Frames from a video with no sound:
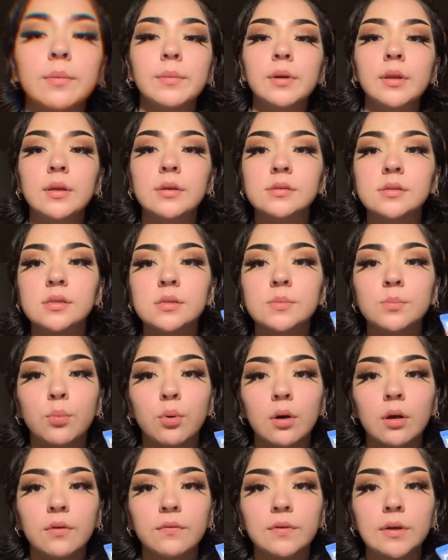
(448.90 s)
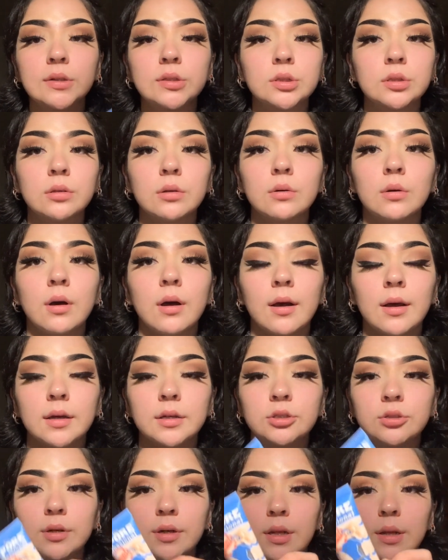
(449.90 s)
I'm gonna use this Professional
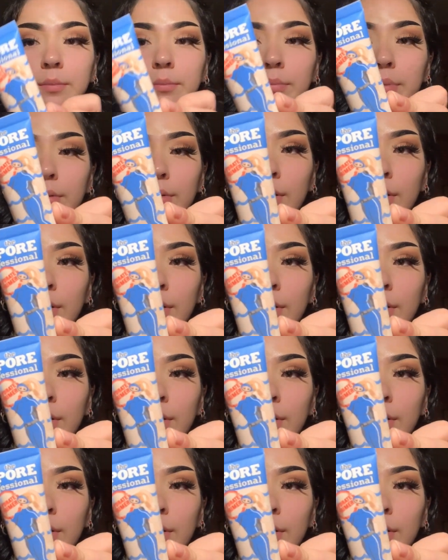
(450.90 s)
Hydrating